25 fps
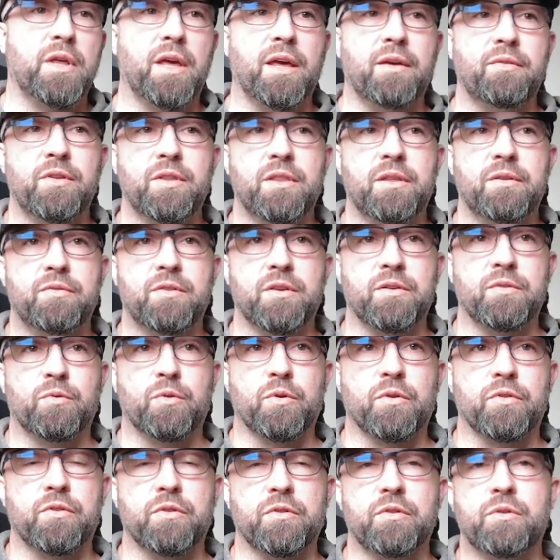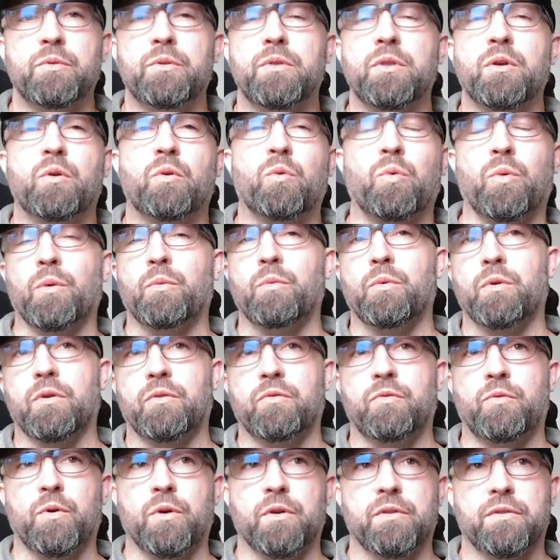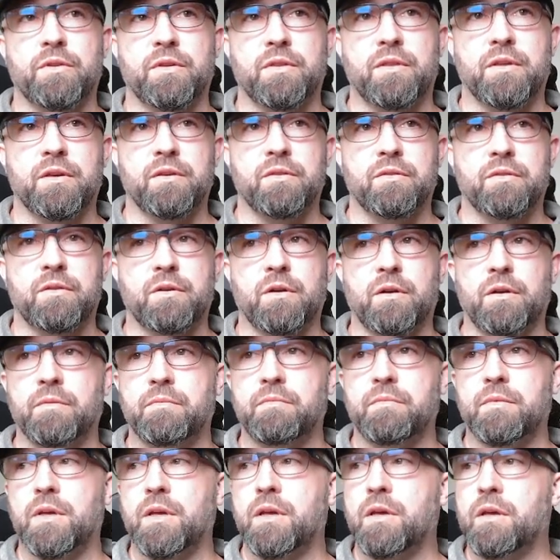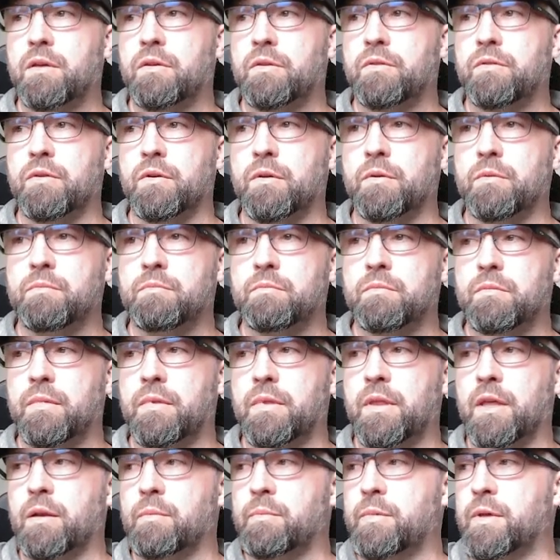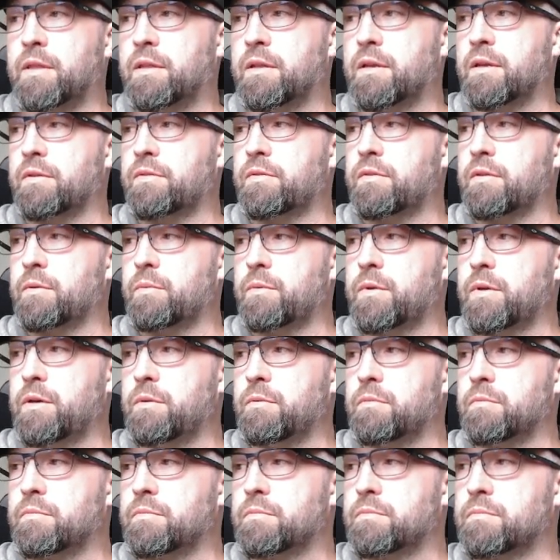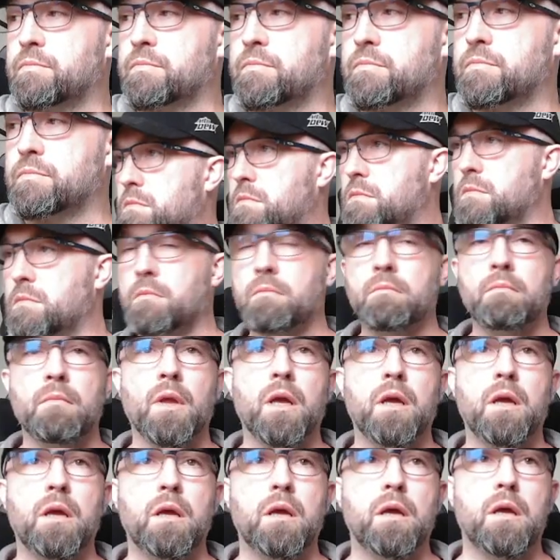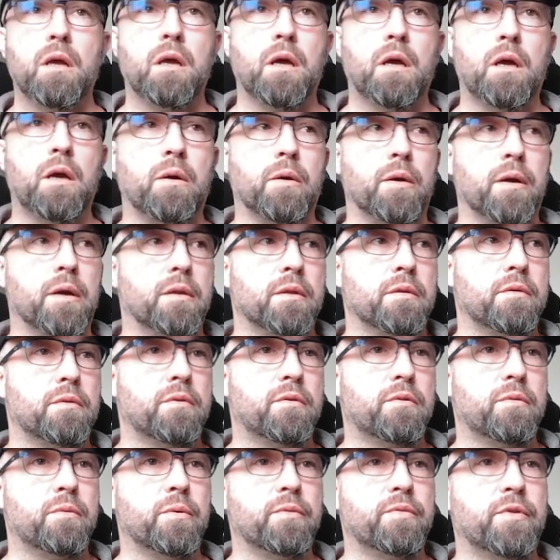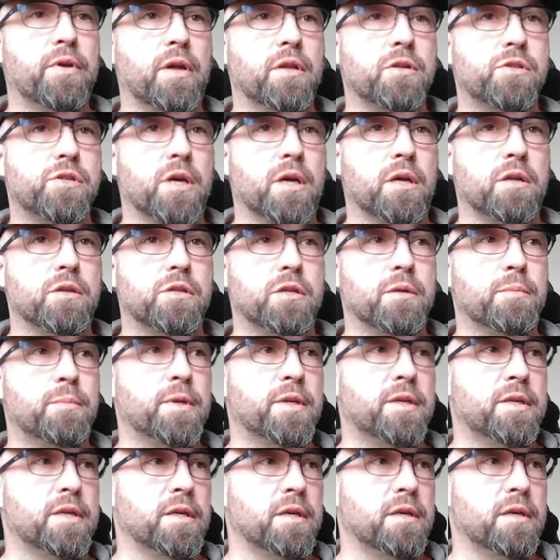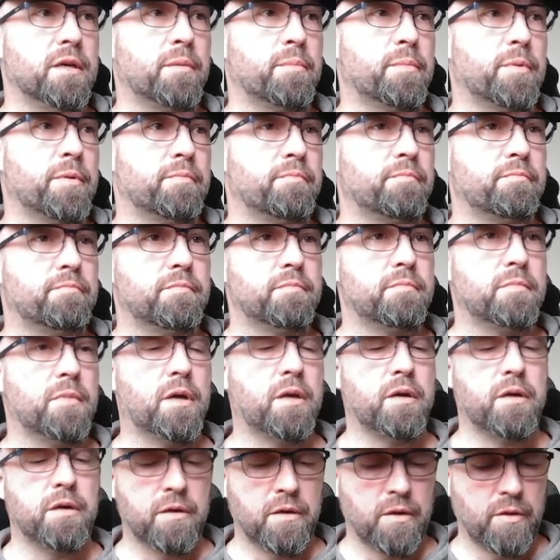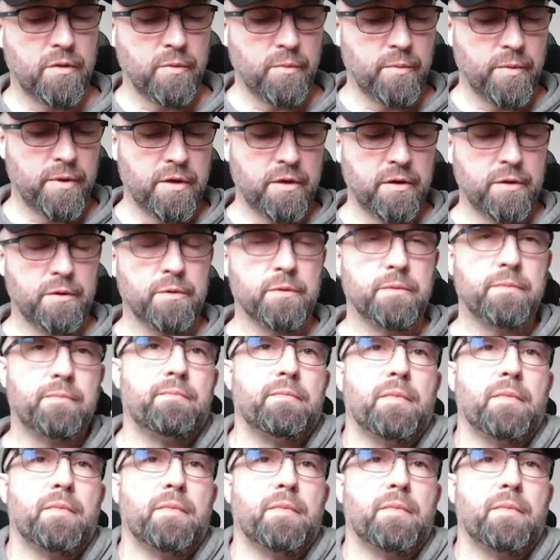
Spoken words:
the heavy lifting for us, or doing the grunt work for us, I think is called. So that'll be the next thing we do. All right, so we've got ChatGPT up on another window.